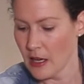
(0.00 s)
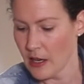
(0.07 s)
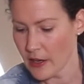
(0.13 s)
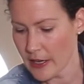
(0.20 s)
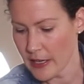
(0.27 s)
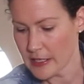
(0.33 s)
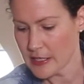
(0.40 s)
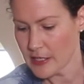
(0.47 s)

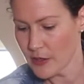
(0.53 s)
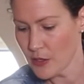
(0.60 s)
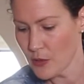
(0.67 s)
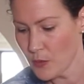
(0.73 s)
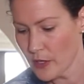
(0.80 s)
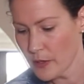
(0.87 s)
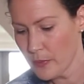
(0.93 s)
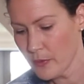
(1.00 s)
Okay, so you
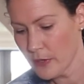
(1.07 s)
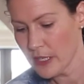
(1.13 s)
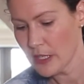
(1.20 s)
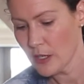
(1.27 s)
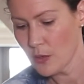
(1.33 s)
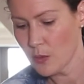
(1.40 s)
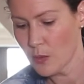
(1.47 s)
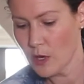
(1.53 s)
want to put in
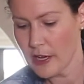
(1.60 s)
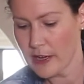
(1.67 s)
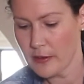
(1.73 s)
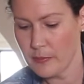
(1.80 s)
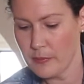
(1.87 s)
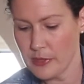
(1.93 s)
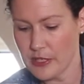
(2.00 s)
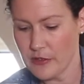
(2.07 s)
quite
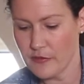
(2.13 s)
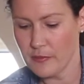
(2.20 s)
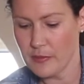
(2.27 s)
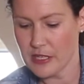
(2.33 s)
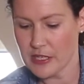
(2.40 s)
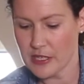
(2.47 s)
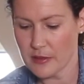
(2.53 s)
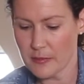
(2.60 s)
a bit of
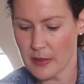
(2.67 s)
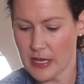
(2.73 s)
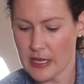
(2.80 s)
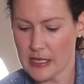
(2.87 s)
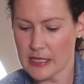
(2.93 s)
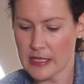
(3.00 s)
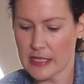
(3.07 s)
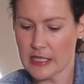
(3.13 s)
mint and
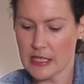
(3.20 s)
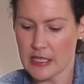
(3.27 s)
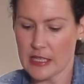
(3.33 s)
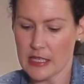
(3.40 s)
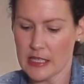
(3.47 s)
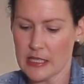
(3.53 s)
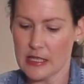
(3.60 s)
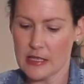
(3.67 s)
parsley into
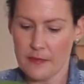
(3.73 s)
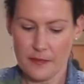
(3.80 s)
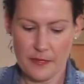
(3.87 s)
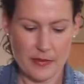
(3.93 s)
this.